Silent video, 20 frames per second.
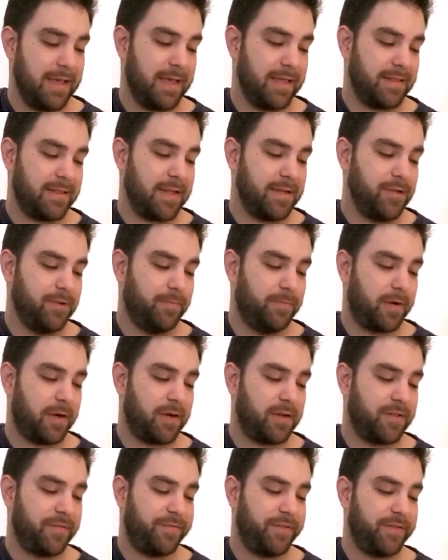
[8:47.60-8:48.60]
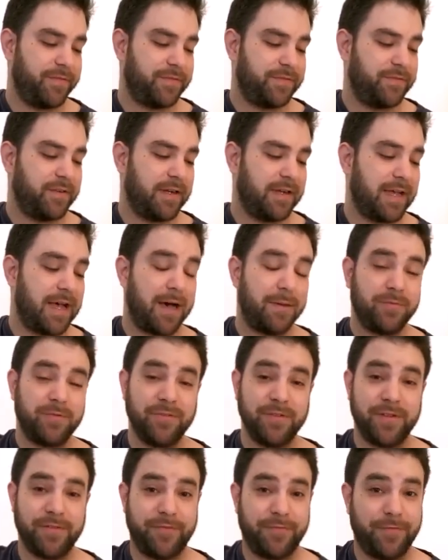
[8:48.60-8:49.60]
and then you bar the fifth string up
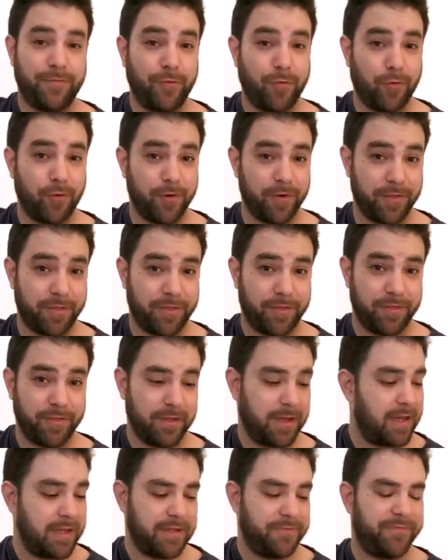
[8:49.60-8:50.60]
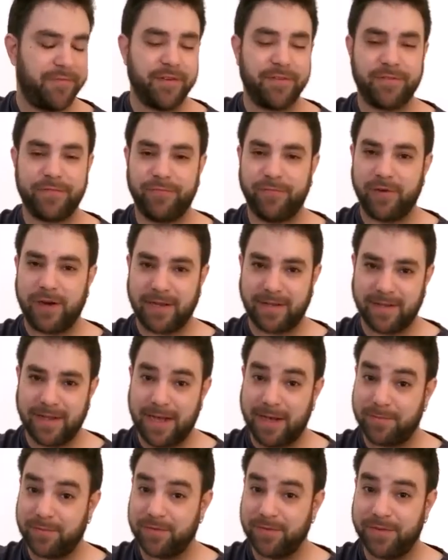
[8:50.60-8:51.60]
to the fourth, uh, the fifth fret
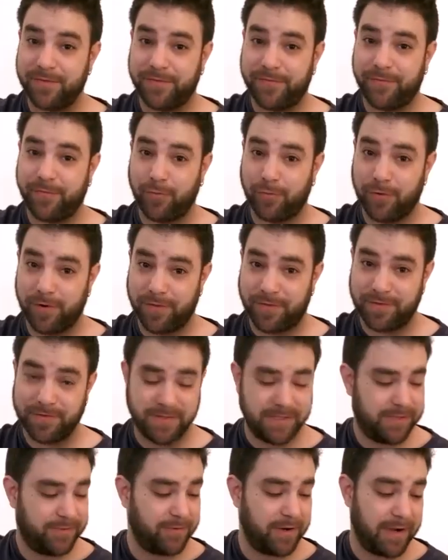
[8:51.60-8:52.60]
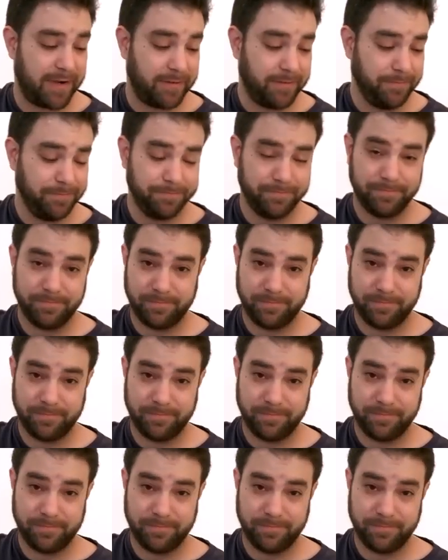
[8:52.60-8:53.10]
up to the fourth string.